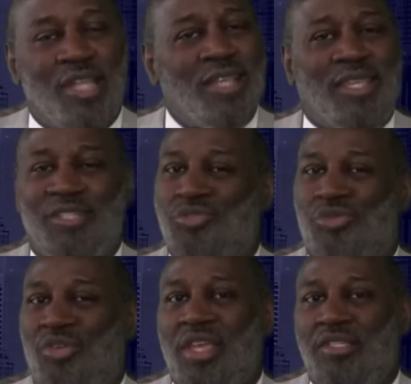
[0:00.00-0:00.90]
Not that you're
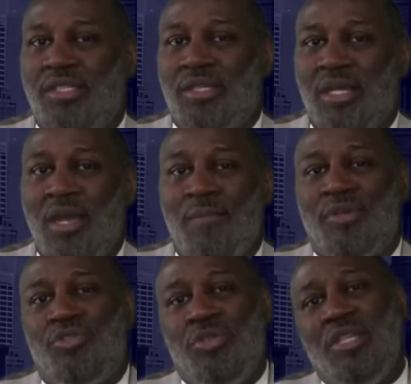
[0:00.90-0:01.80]
crazy,
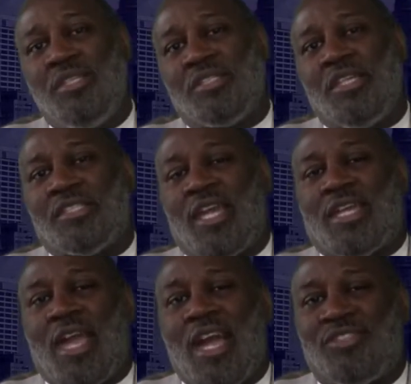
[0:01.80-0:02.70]
but you need to see a
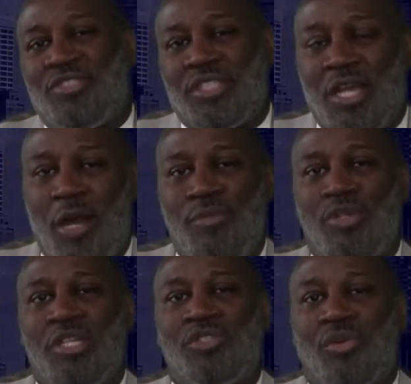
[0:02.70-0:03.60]
psychiatrist to help you
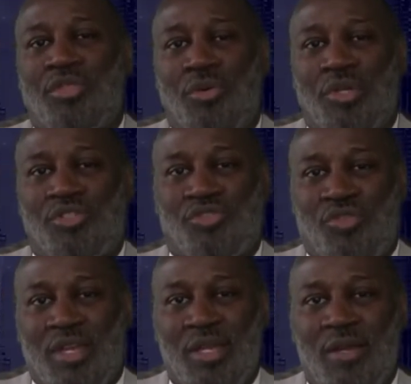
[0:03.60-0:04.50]
get your thoughts
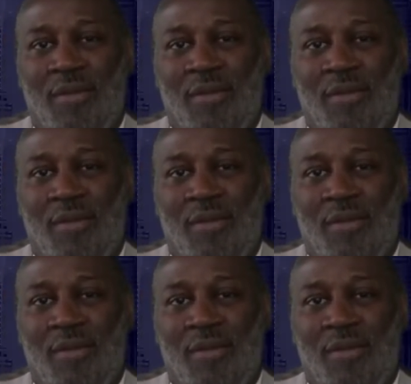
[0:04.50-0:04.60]
straight